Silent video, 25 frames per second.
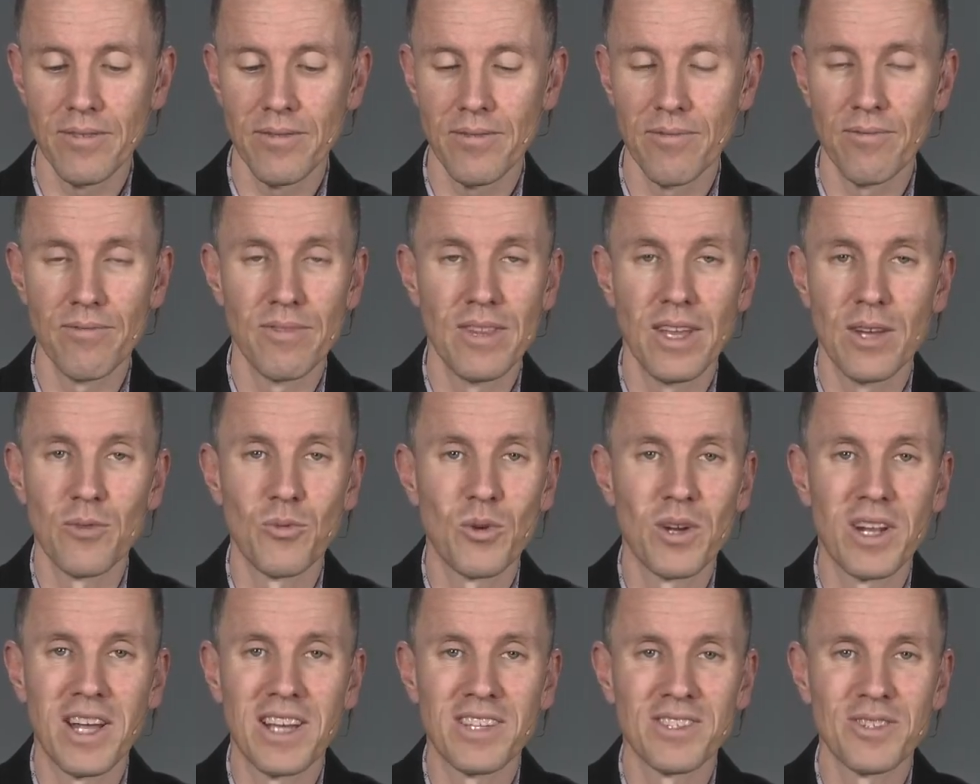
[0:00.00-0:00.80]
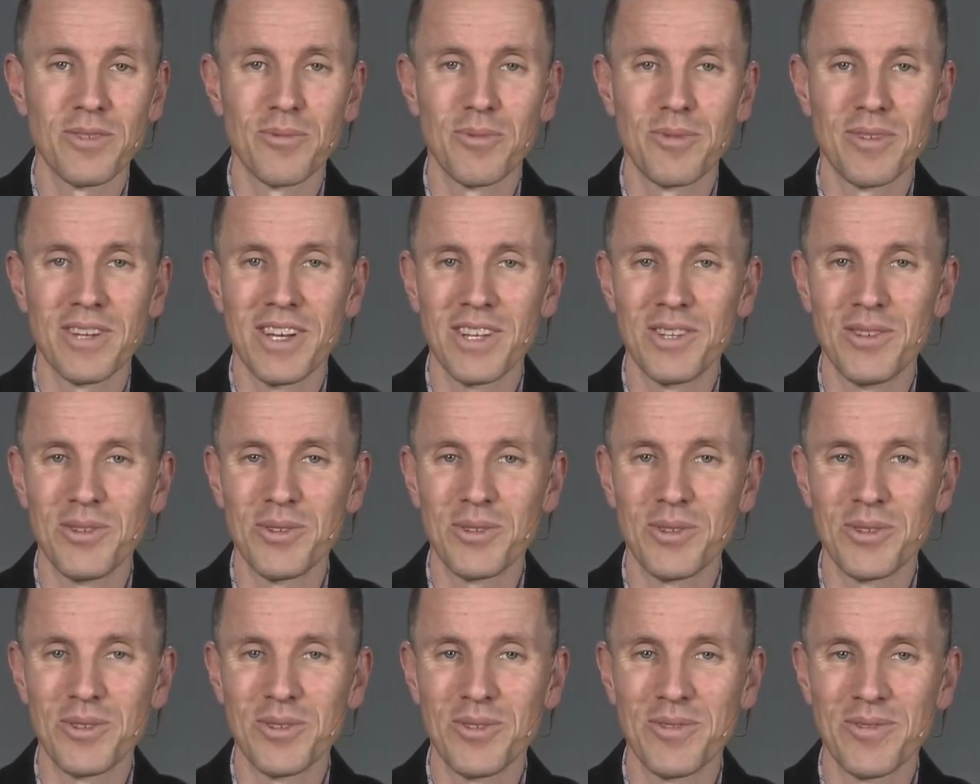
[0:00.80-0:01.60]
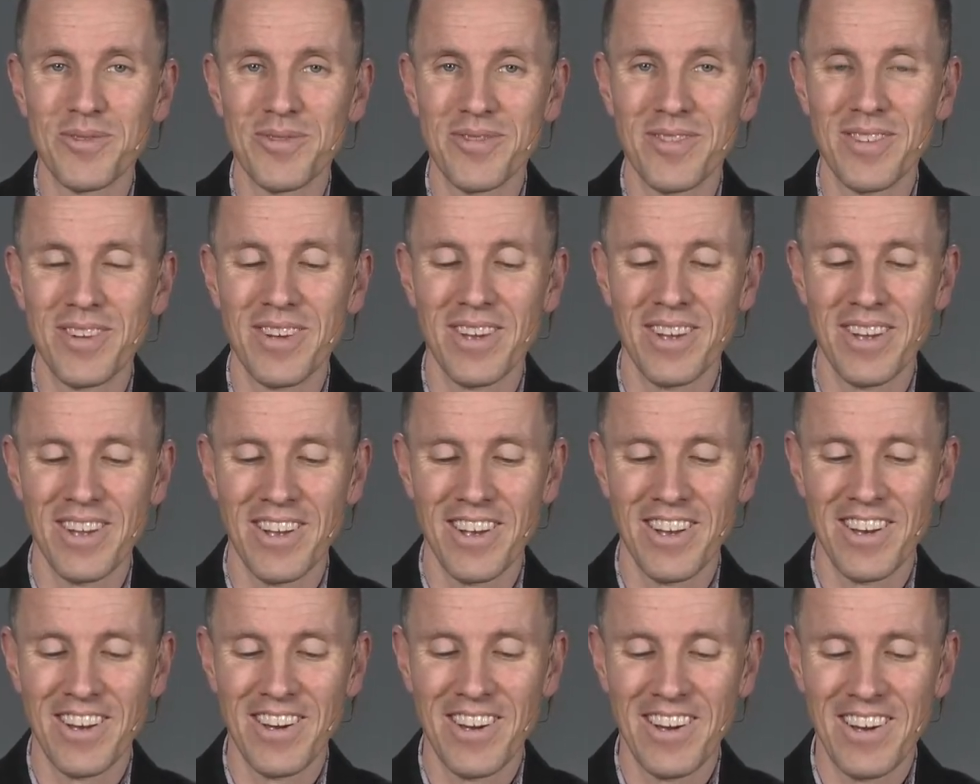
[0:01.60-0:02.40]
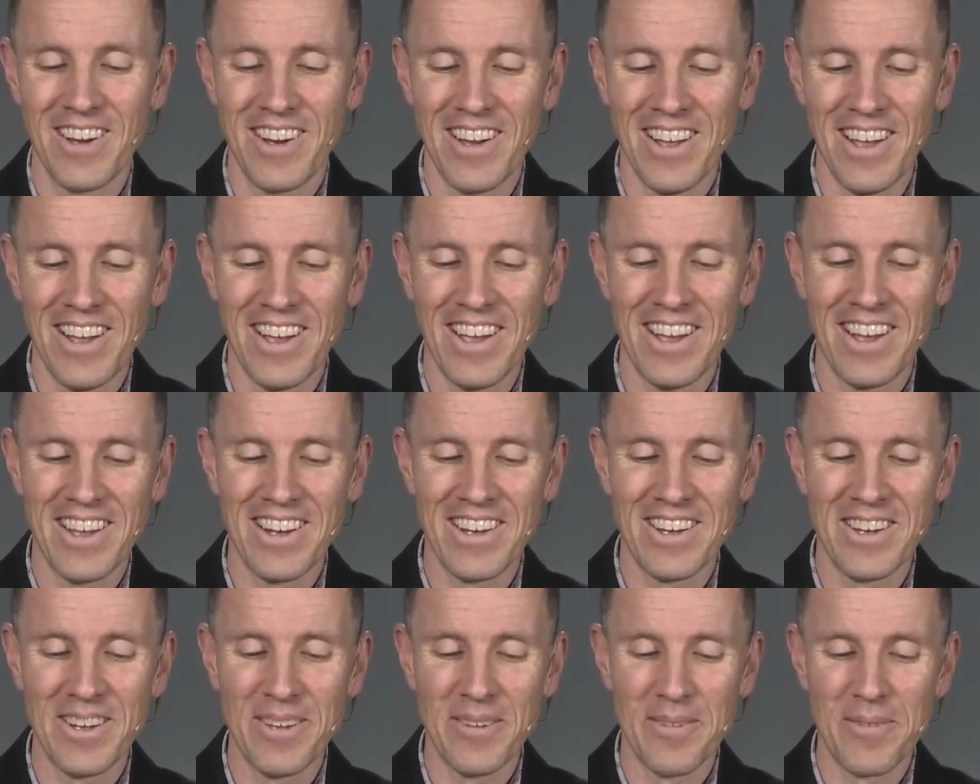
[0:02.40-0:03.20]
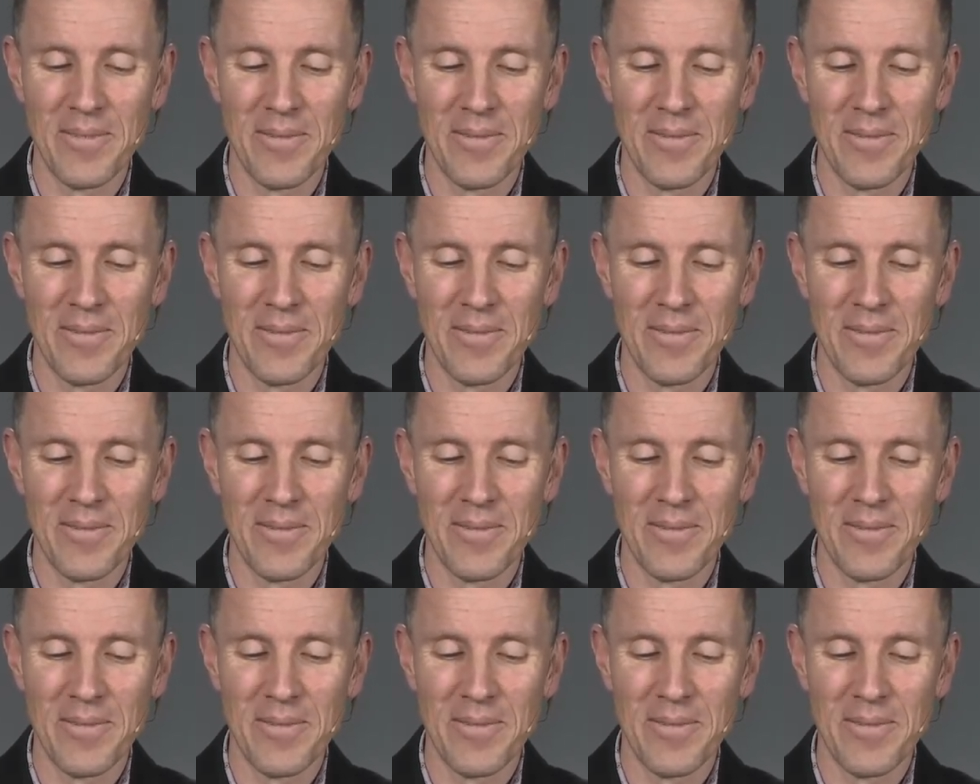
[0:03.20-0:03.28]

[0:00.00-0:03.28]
that one has to get used to. And